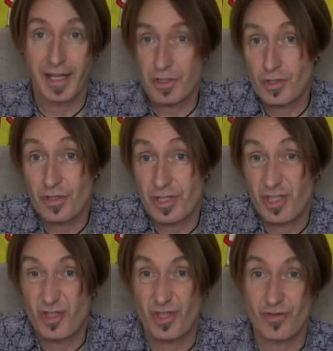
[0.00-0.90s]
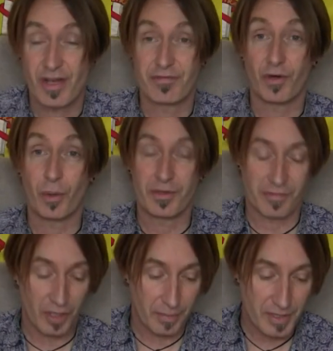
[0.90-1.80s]
that's just, it's a straightforward
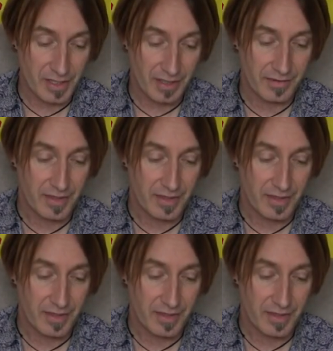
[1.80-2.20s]
verb, isn't it?